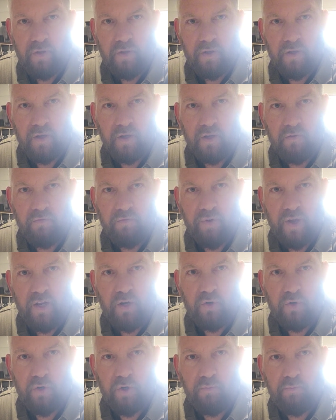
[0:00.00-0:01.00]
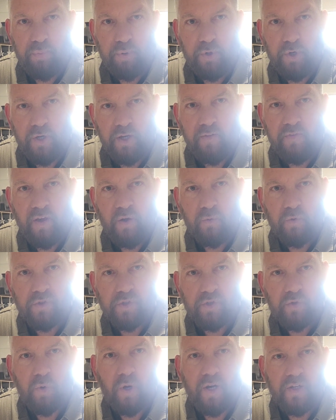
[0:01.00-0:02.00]
vent hood put in that
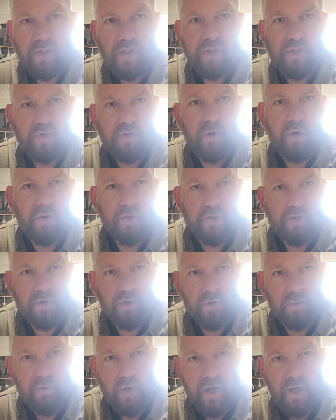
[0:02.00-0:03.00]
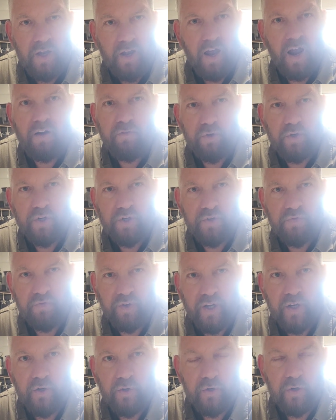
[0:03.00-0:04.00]
was twice as strong as your average
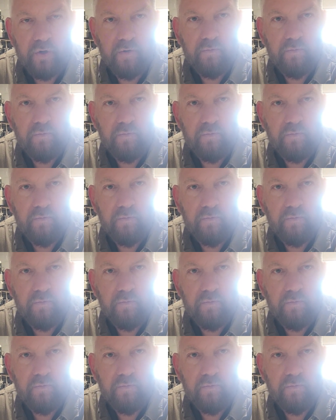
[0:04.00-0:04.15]
vent hood.